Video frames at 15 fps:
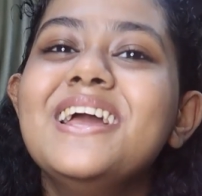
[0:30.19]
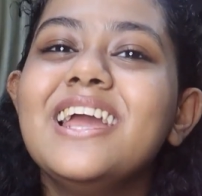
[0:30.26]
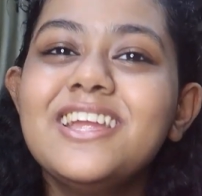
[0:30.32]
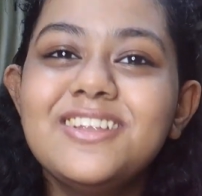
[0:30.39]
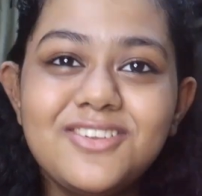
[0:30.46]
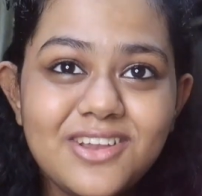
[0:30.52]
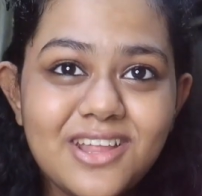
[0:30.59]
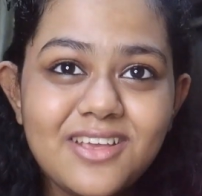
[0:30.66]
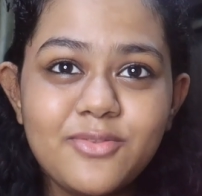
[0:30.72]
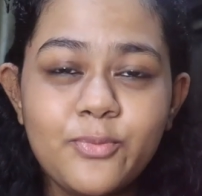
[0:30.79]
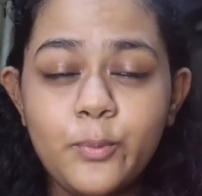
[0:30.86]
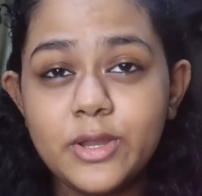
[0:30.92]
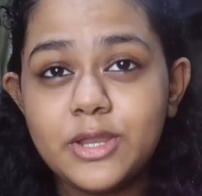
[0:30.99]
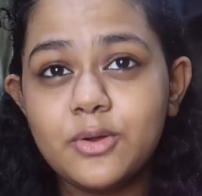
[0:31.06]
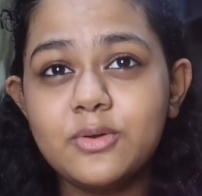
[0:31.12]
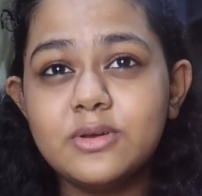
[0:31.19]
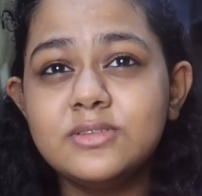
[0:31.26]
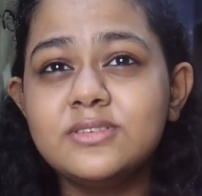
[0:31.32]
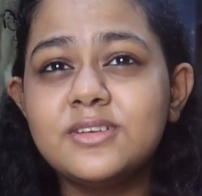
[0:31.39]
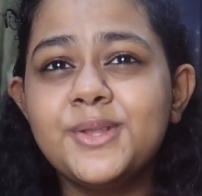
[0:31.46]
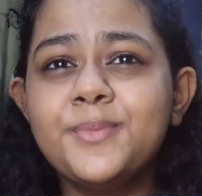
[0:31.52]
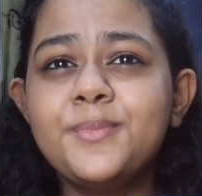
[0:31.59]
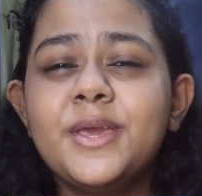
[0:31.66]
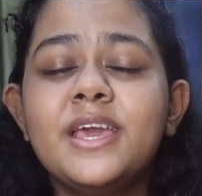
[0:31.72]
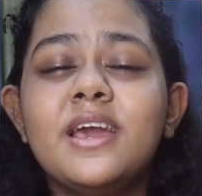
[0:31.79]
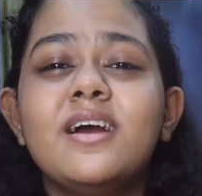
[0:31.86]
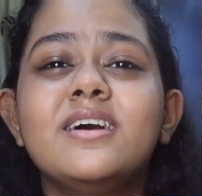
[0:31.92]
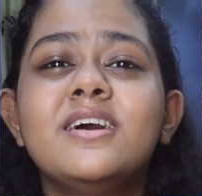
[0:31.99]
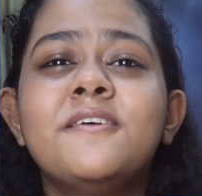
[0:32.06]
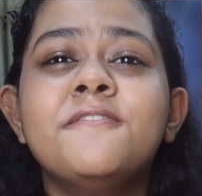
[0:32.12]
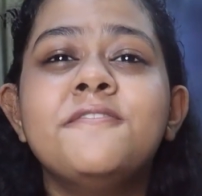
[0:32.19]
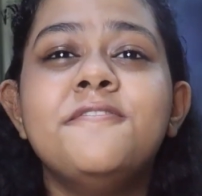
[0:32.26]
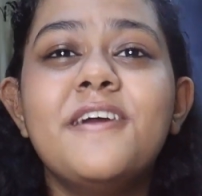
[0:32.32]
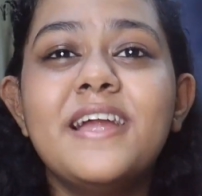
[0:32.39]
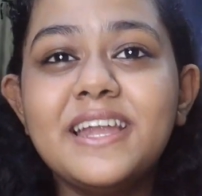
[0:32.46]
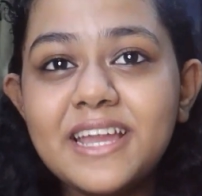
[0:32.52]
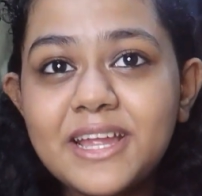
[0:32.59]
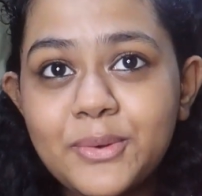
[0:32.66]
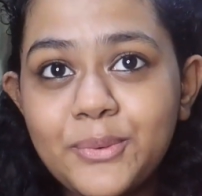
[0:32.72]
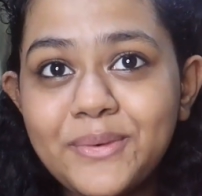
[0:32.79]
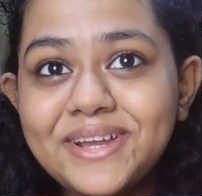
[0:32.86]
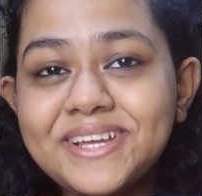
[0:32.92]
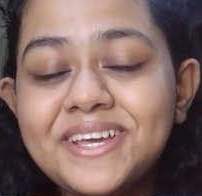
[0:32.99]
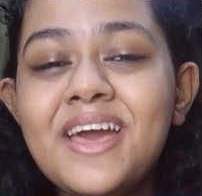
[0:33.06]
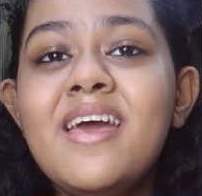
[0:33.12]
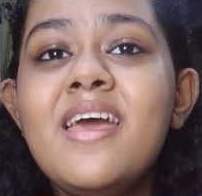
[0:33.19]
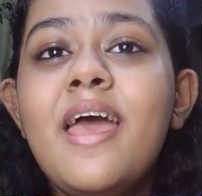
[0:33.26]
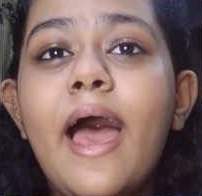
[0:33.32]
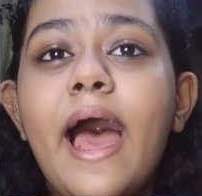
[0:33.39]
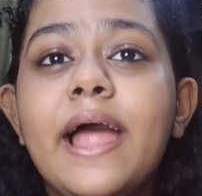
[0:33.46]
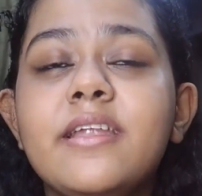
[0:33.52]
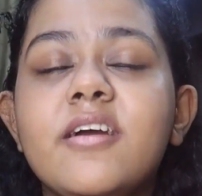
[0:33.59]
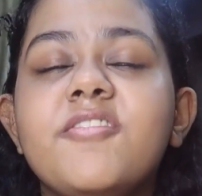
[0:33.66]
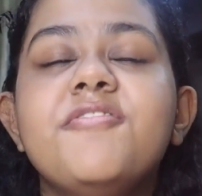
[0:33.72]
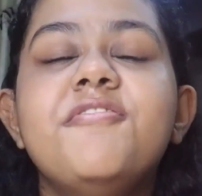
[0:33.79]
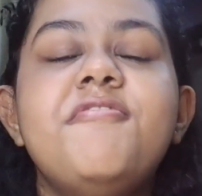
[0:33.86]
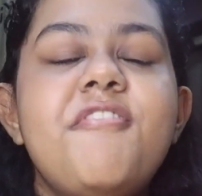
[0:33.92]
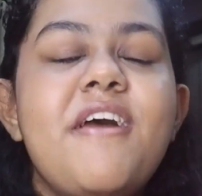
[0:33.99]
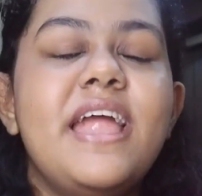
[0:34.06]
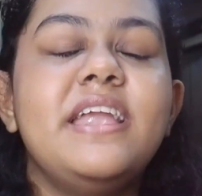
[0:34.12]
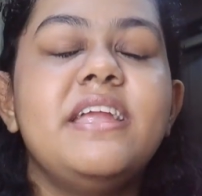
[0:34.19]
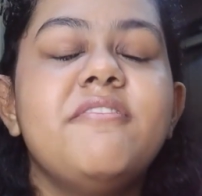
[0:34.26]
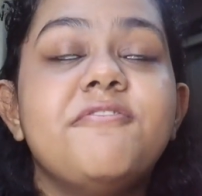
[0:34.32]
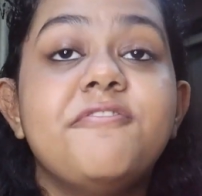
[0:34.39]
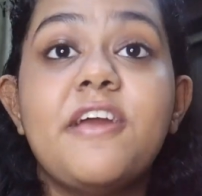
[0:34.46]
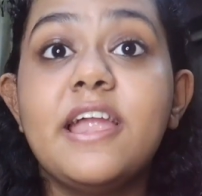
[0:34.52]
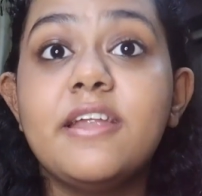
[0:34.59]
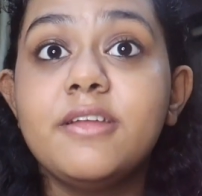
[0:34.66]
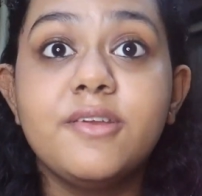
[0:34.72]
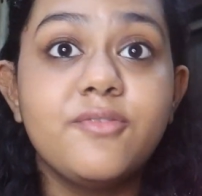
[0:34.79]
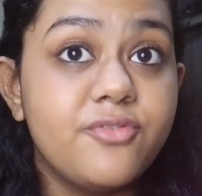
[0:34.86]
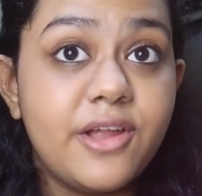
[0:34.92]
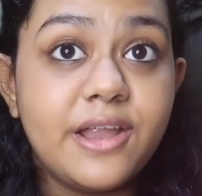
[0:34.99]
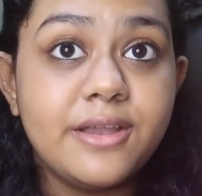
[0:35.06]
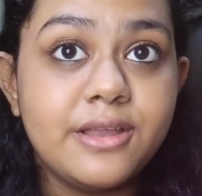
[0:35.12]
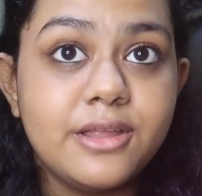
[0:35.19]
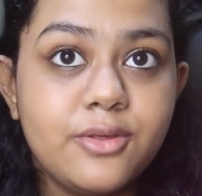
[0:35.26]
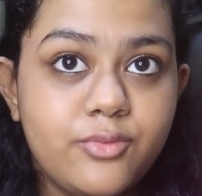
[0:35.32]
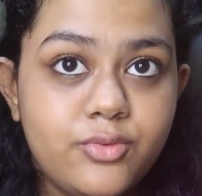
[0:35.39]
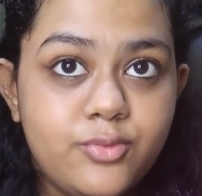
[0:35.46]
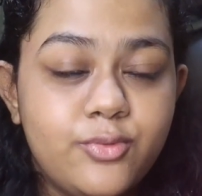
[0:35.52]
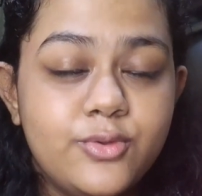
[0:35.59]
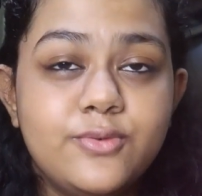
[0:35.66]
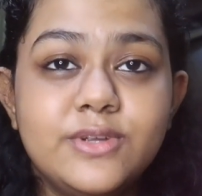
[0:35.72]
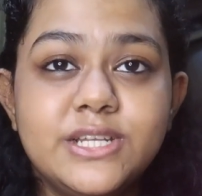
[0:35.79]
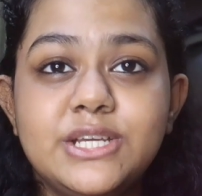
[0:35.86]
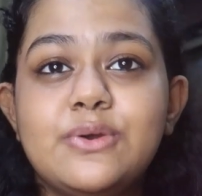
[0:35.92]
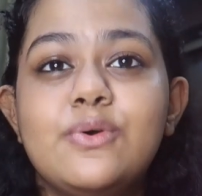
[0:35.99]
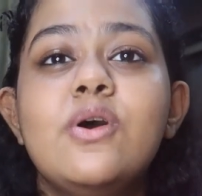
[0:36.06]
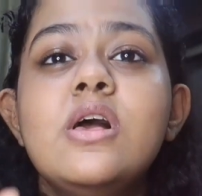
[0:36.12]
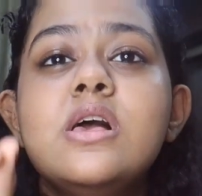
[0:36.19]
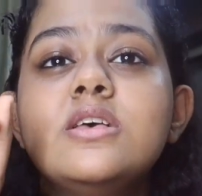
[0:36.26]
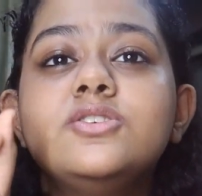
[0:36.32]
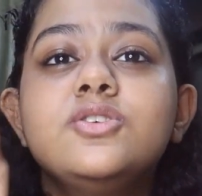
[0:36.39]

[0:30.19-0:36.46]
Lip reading: In today's video, it's gonna be a very quick and a very useful video.